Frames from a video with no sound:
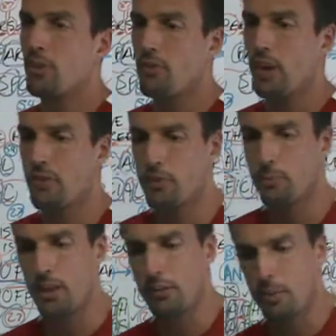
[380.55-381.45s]
Faith is
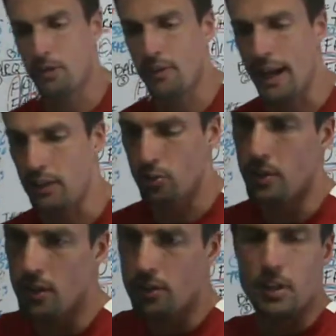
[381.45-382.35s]
based upon facts.
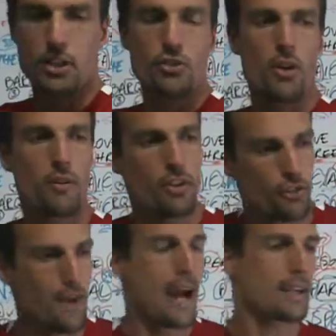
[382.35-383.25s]
We need to teach all
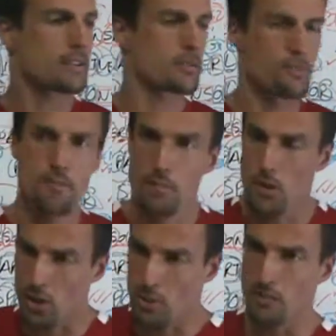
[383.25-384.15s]
these facts in
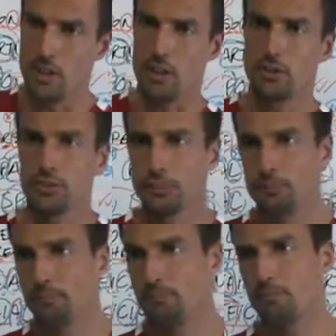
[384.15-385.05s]
all my videos
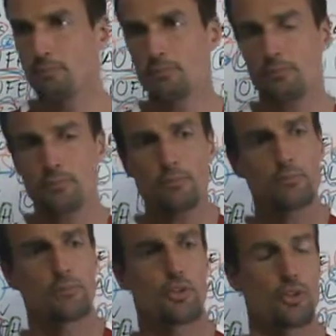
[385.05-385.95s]

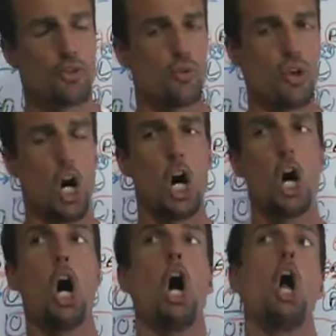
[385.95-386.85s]
to
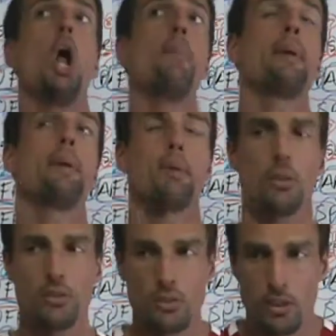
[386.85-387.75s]
all
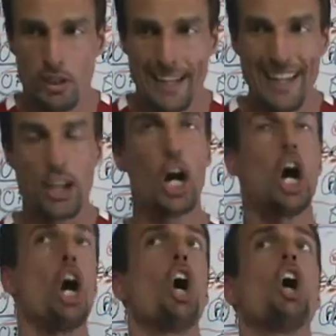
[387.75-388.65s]
people in
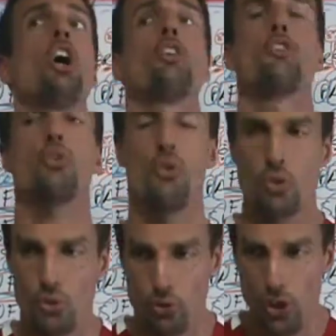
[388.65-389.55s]
all
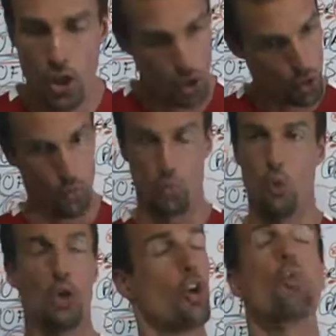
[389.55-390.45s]
schools
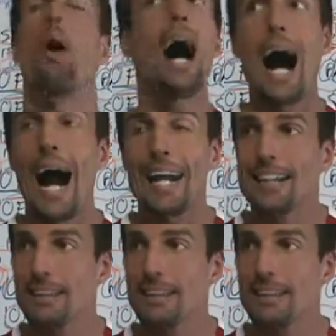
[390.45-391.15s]
worldwide.